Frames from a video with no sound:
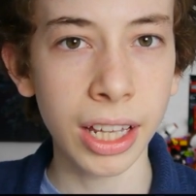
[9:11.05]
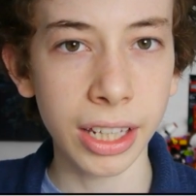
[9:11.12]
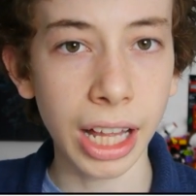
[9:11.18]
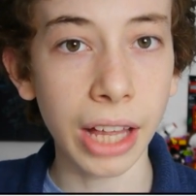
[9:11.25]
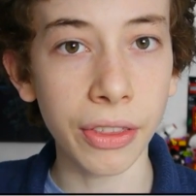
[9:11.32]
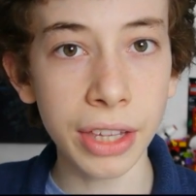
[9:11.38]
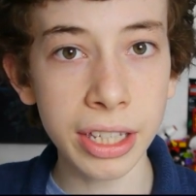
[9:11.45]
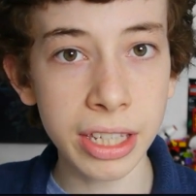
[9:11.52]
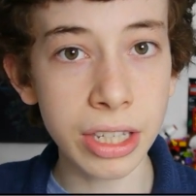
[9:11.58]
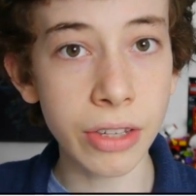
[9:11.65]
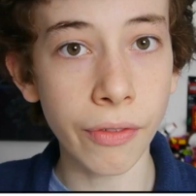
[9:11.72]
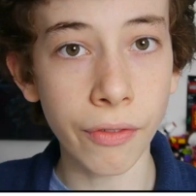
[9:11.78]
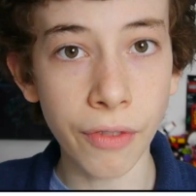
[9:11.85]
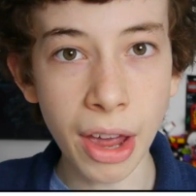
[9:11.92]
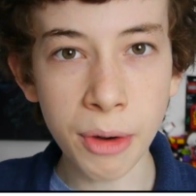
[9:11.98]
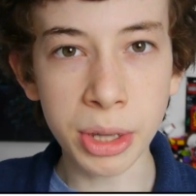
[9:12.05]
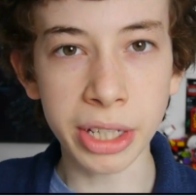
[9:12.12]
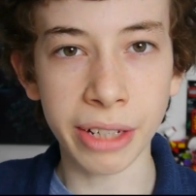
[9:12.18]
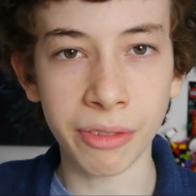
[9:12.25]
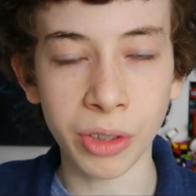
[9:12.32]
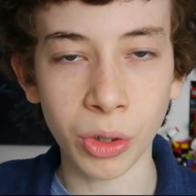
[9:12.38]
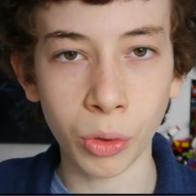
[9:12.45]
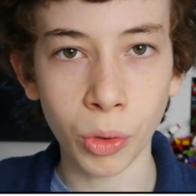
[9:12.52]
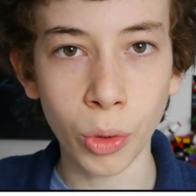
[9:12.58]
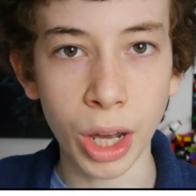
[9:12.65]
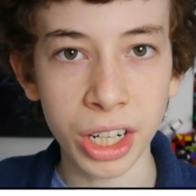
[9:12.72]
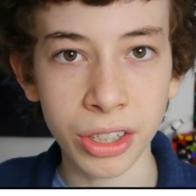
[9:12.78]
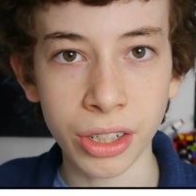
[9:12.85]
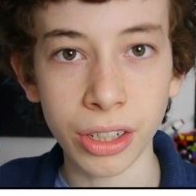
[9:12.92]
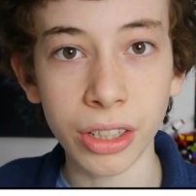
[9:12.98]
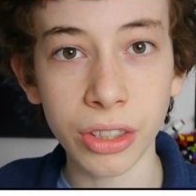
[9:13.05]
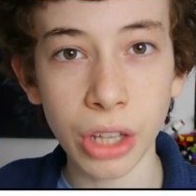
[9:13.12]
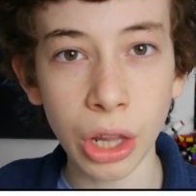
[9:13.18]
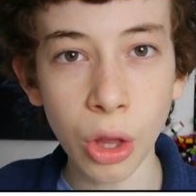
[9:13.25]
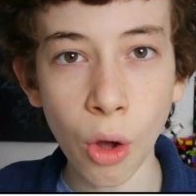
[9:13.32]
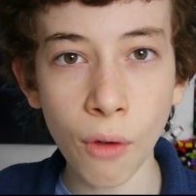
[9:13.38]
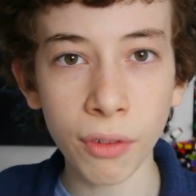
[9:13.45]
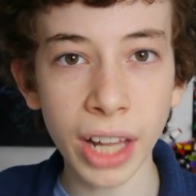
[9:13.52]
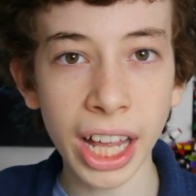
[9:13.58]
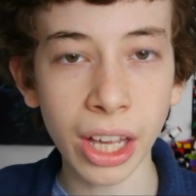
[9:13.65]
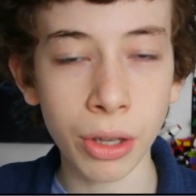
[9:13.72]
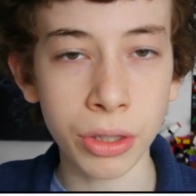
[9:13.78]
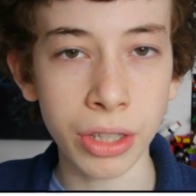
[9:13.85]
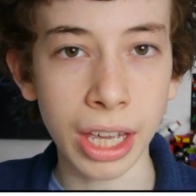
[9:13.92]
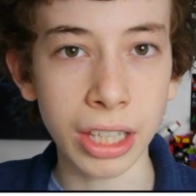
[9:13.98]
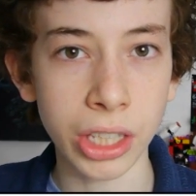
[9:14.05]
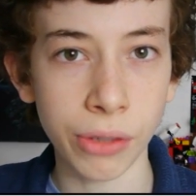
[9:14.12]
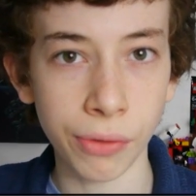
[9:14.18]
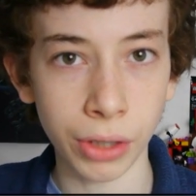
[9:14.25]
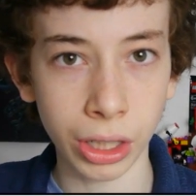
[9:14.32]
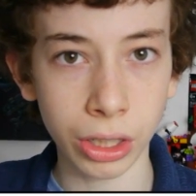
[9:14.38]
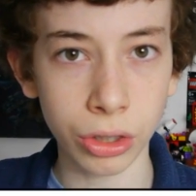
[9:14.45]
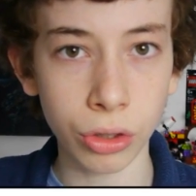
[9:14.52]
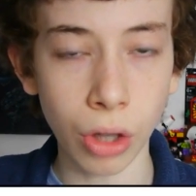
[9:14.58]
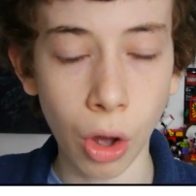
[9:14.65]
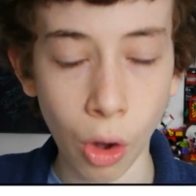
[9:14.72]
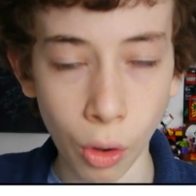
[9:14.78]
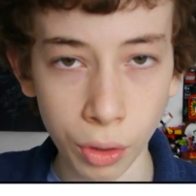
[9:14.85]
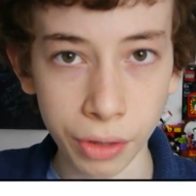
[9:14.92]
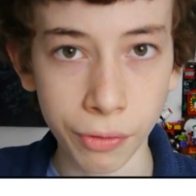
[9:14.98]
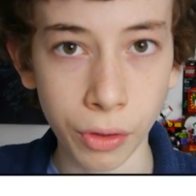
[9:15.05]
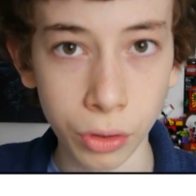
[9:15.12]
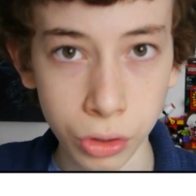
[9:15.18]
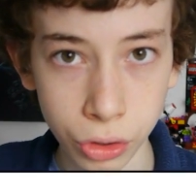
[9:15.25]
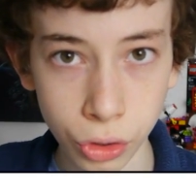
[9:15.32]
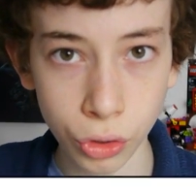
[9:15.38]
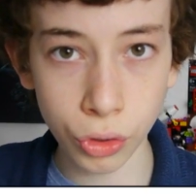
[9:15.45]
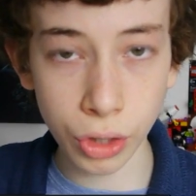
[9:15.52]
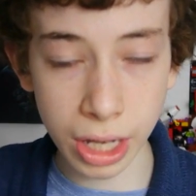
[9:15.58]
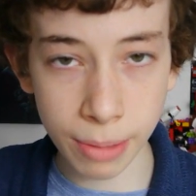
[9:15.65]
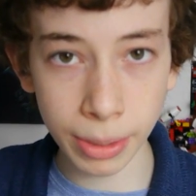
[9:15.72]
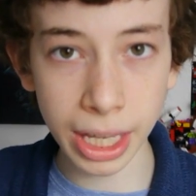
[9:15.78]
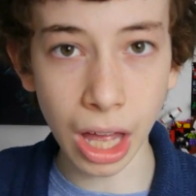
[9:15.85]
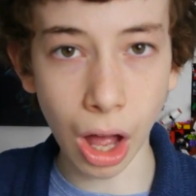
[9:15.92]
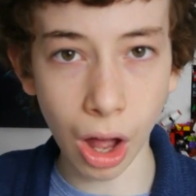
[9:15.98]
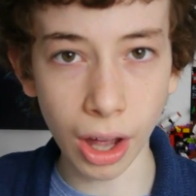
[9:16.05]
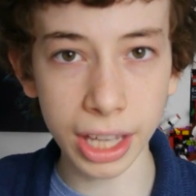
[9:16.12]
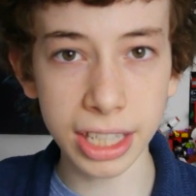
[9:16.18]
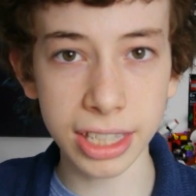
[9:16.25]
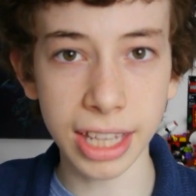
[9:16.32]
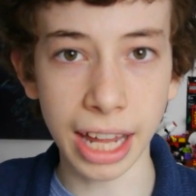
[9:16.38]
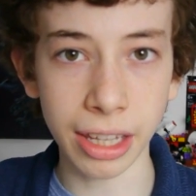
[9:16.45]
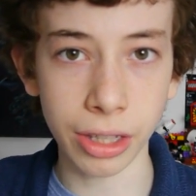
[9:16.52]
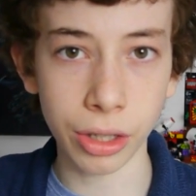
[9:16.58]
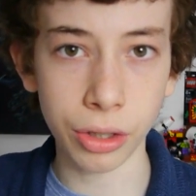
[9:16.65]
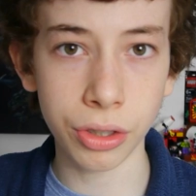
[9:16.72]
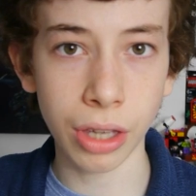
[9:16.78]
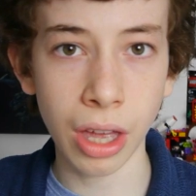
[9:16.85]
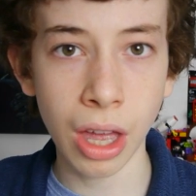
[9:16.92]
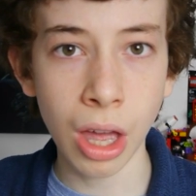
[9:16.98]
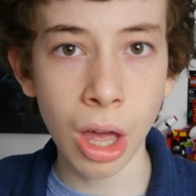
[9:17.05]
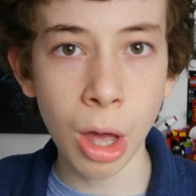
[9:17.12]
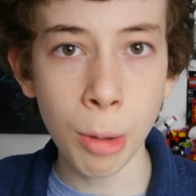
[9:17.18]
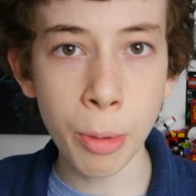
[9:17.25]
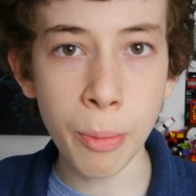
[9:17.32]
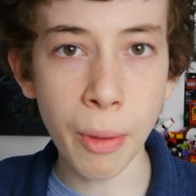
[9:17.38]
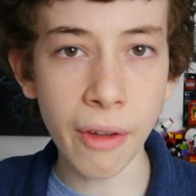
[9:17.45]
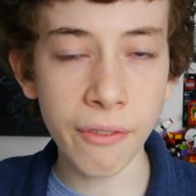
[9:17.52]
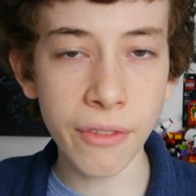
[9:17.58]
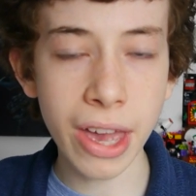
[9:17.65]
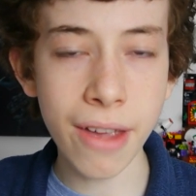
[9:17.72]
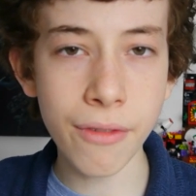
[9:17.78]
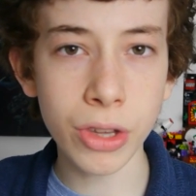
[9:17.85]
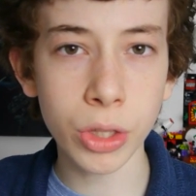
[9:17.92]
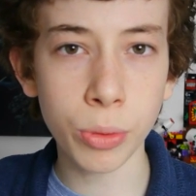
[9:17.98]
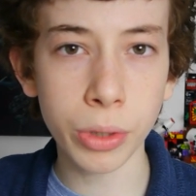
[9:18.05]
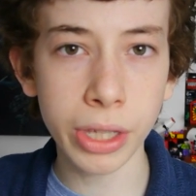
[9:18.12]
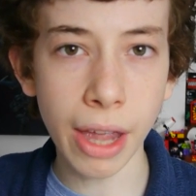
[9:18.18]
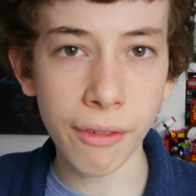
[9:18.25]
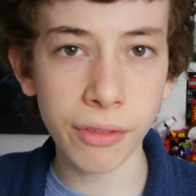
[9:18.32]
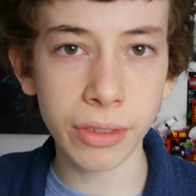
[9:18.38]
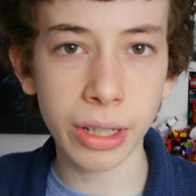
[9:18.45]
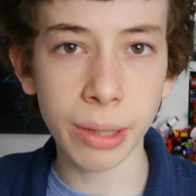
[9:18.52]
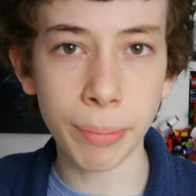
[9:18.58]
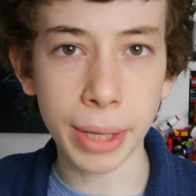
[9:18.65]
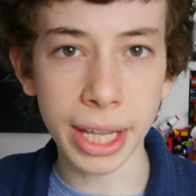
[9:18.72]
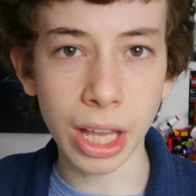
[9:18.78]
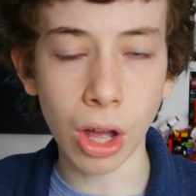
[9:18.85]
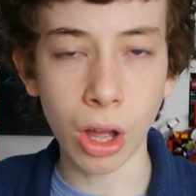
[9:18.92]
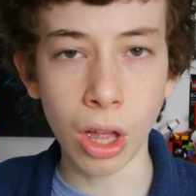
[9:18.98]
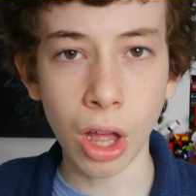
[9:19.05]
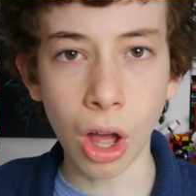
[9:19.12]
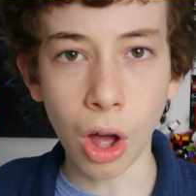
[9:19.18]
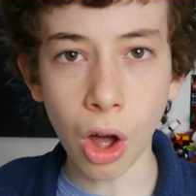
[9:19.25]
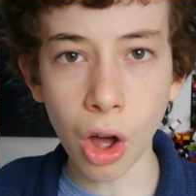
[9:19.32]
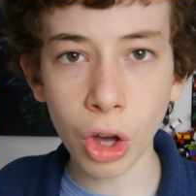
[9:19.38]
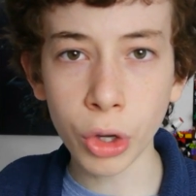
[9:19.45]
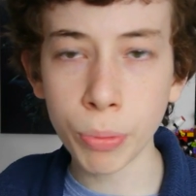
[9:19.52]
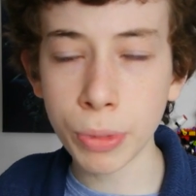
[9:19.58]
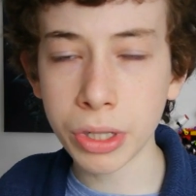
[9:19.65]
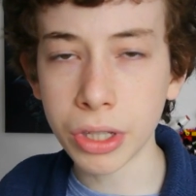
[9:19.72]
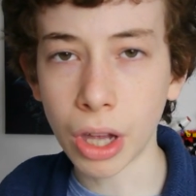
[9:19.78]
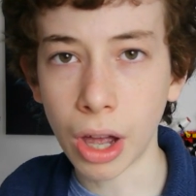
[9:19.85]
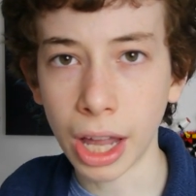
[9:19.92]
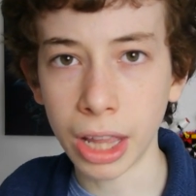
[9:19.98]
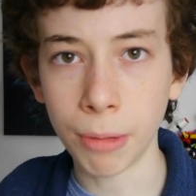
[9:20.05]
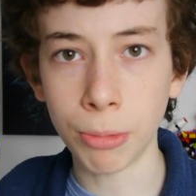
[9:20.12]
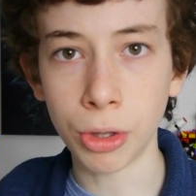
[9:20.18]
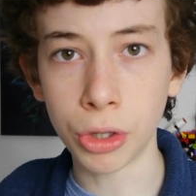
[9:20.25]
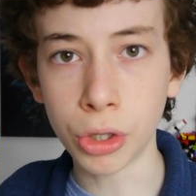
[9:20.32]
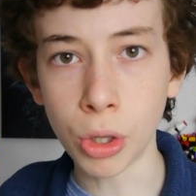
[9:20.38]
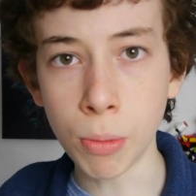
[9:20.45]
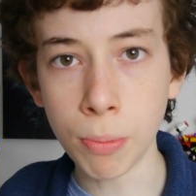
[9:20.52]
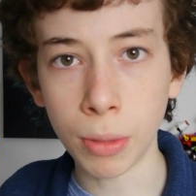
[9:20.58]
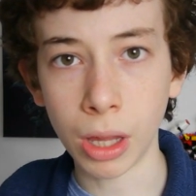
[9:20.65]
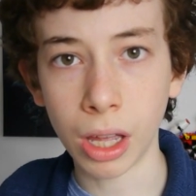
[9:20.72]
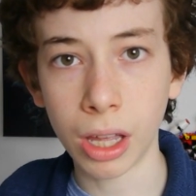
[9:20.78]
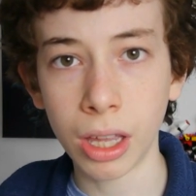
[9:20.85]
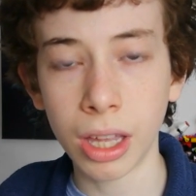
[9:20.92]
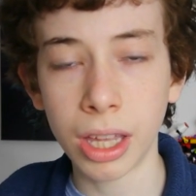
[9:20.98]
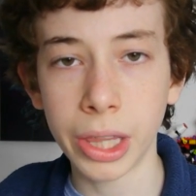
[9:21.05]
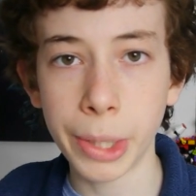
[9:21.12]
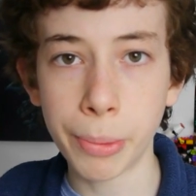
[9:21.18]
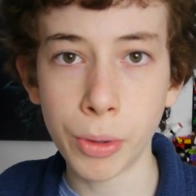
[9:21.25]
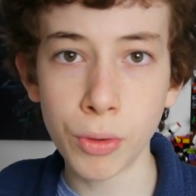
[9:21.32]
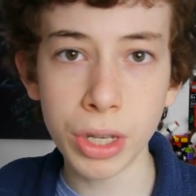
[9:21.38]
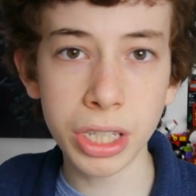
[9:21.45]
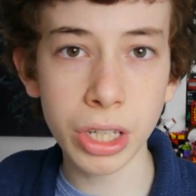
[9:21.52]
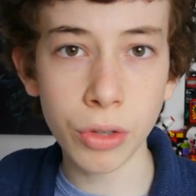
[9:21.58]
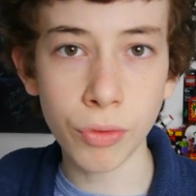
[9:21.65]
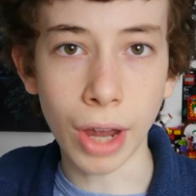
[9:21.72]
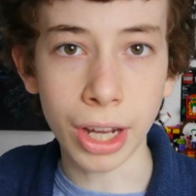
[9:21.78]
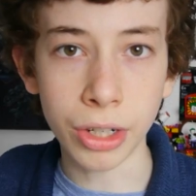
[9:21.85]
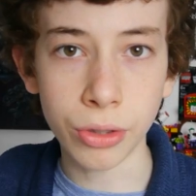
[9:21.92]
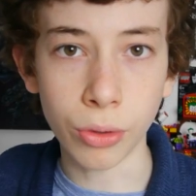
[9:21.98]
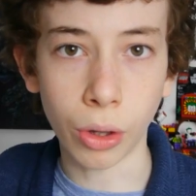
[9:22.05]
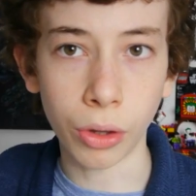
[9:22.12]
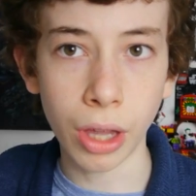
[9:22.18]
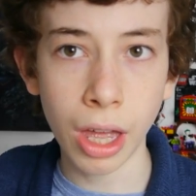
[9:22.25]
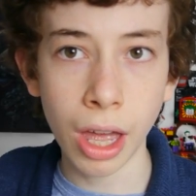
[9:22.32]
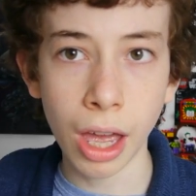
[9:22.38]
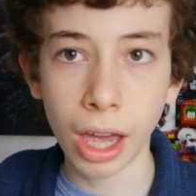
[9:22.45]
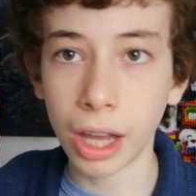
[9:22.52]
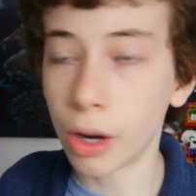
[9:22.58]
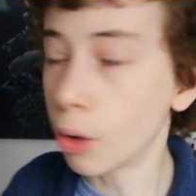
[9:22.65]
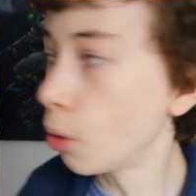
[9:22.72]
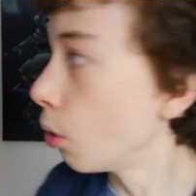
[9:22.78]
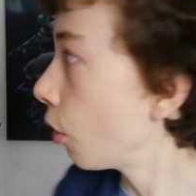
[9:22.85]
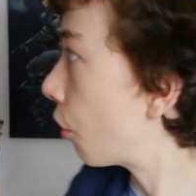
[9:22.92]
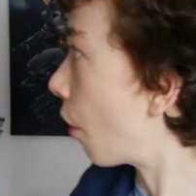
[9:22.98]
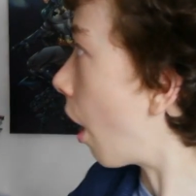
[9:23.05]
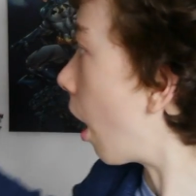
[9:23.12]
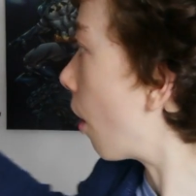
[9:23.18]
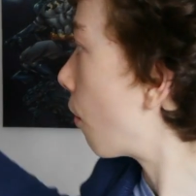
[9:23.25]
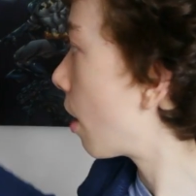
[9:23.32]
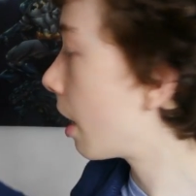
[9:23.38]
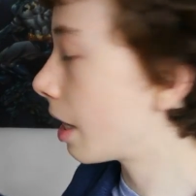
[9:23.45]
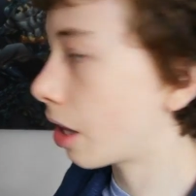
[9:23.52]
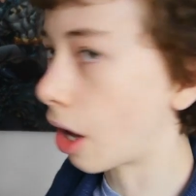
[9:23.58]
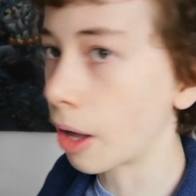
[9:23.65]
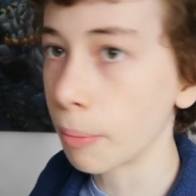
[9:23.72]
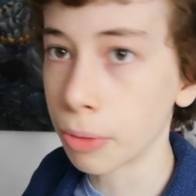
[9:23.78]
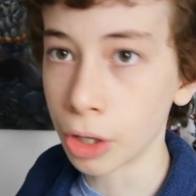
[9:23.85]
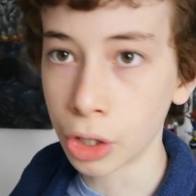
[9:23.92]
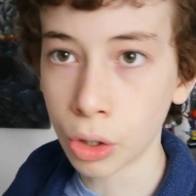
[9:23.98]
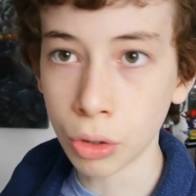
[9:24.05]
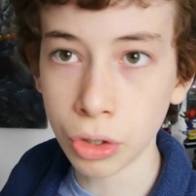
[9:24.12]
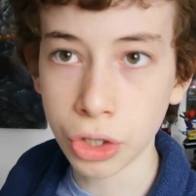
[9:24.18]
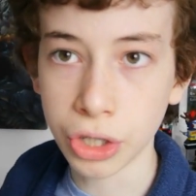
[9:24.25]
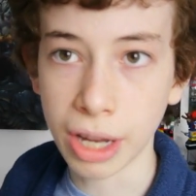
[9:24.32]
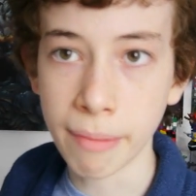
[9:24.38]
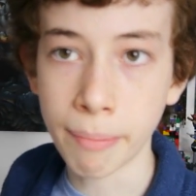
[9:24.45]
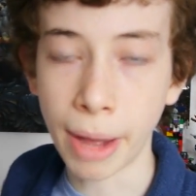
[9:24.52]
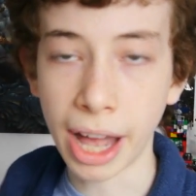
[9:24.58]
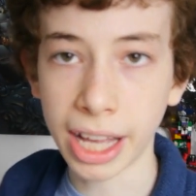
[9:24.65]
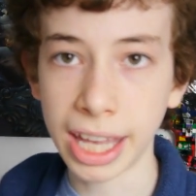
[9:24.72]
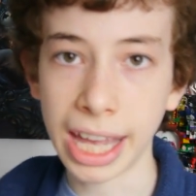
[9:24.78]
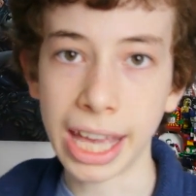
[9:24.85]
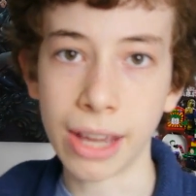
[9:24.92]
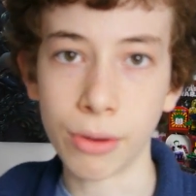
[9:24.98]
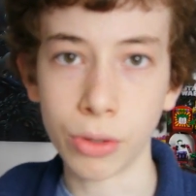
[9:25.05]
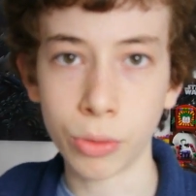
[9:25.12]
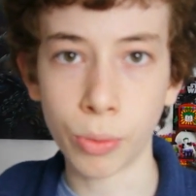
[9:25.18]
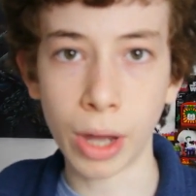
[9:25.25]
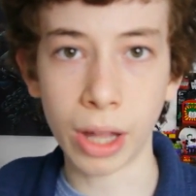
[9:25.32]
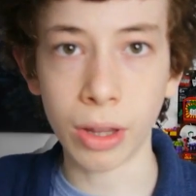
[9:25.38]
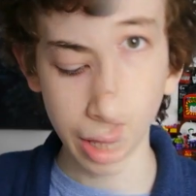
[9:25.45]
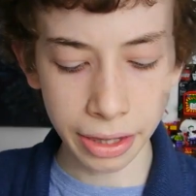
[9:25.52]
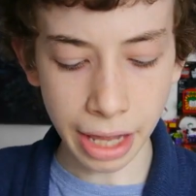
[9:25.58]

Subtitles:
Now, this is a very difficult question. There's a lot of Lego sets that are of extremely high standards, but my favourites would definitely be Arkham Asylum, the Tumbler, the Parisian Restaurant, and also I really like the gunship back here as well.